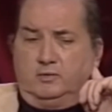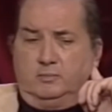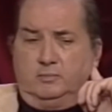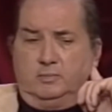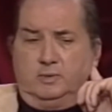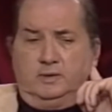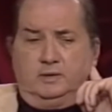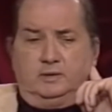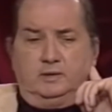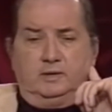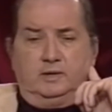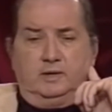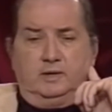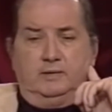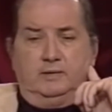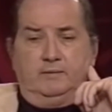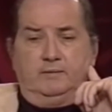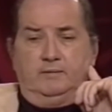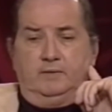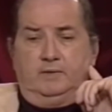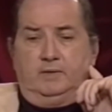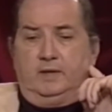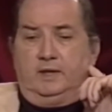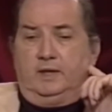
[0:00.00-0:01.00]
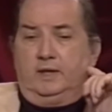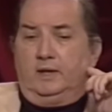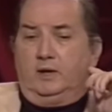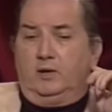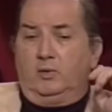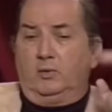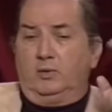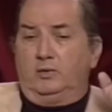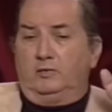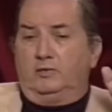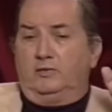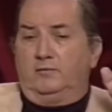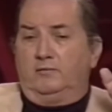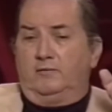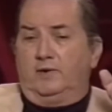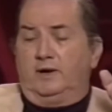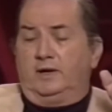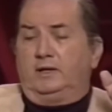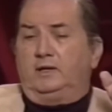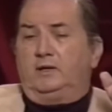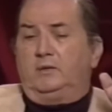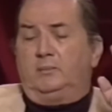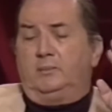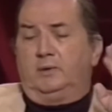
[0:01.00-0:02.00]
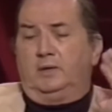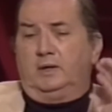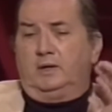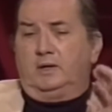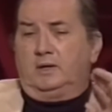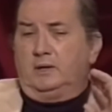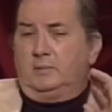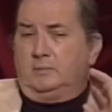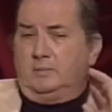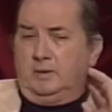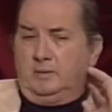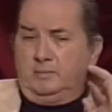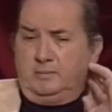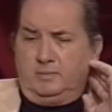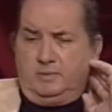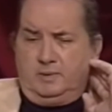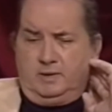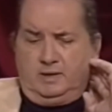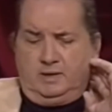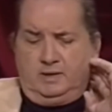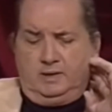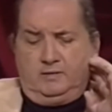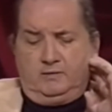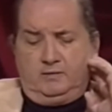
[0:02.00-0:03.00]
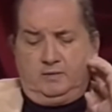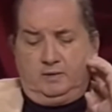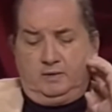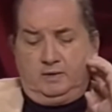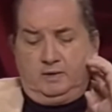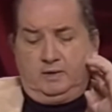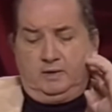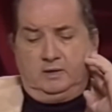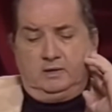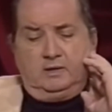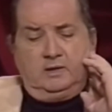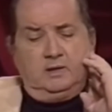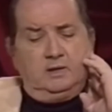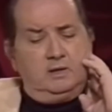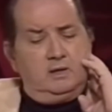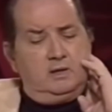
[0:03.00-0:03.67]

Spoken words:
But they had always invited me to come up, but I never did.